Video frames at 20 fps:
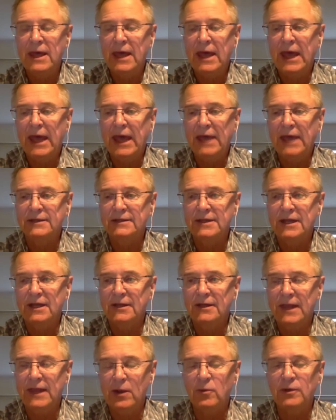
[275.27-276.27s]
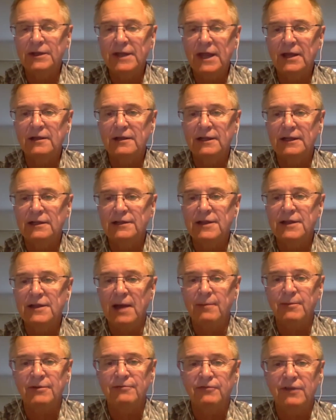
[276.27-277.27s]
and uh, they will take a little
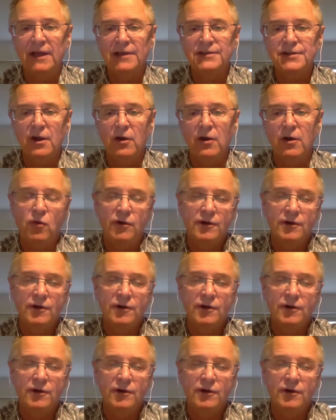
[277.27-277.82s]
time to flesh out.